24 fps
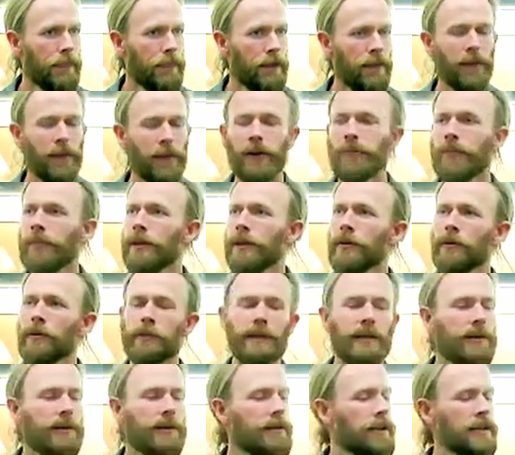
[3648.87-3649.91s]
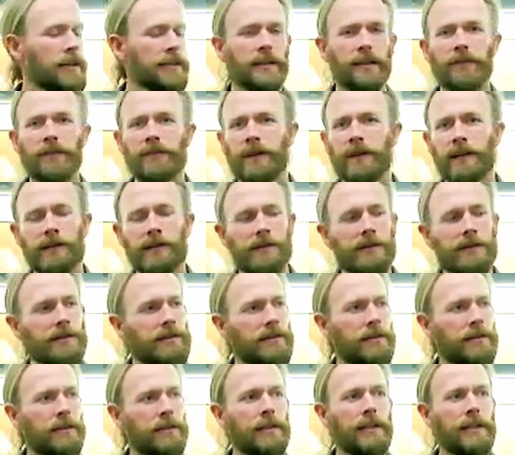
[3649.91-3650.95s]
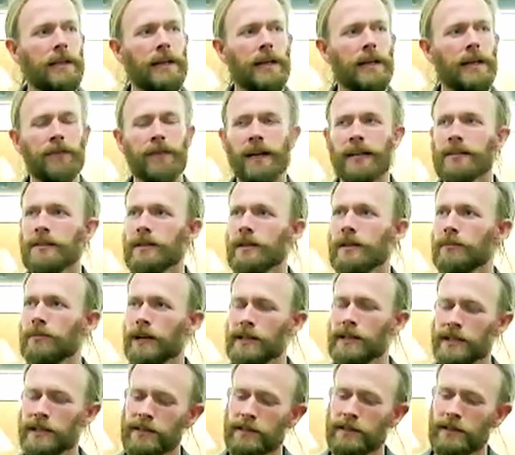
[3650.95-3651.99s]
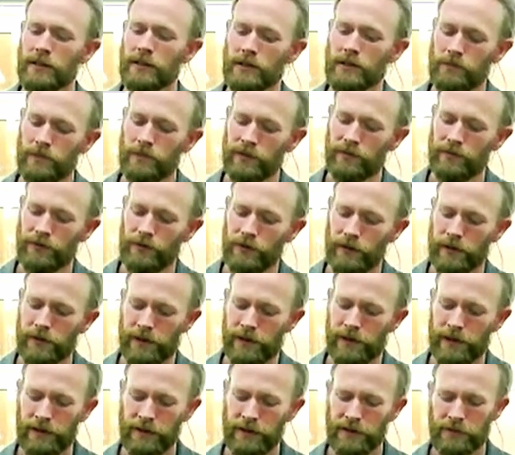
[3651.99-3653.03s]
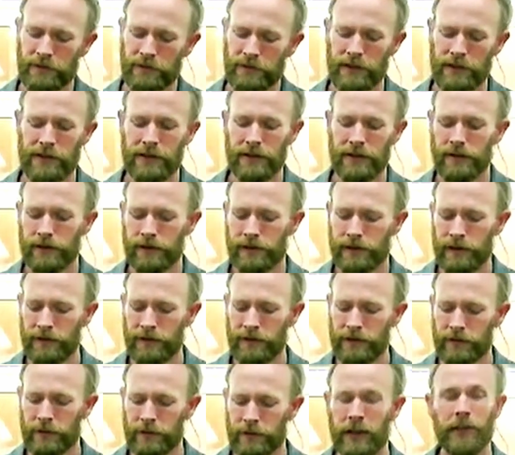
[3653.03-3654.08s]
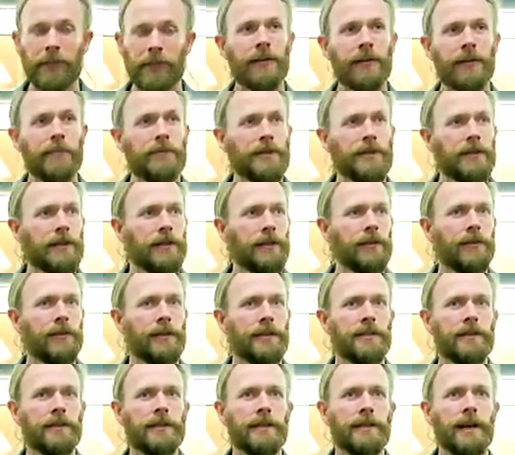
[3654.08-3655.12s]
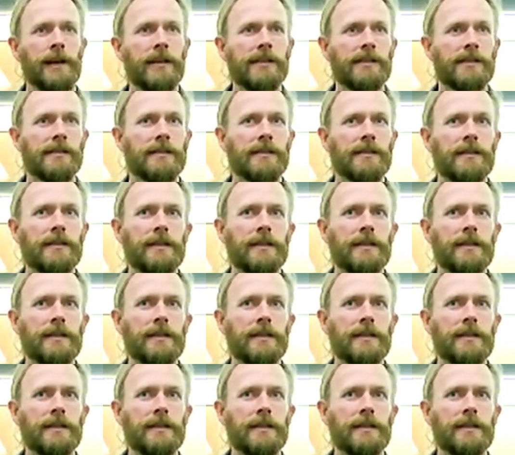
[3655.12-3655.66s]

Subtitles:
No, there will be no class on the final. In fact, your projects are due before the finals week, so you don't even have to worry about them during the rest of your tests.